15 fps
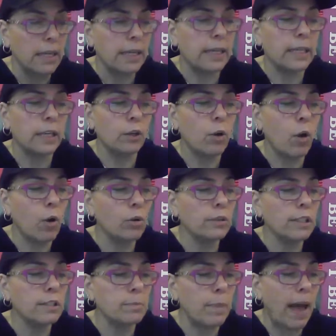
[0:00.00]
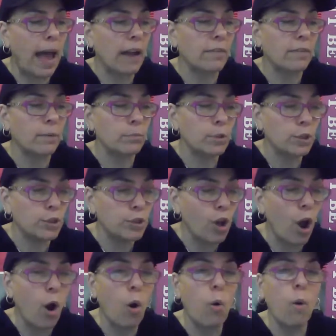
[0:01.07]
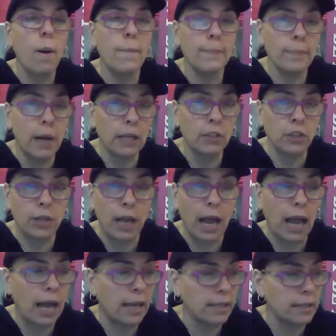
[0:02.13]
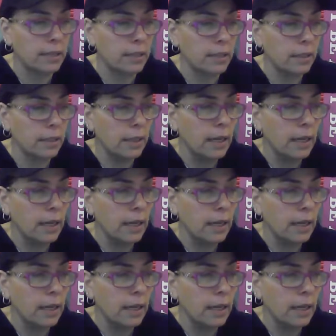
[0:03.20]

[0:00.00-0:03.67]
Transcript: It can hold us back from so much, guys.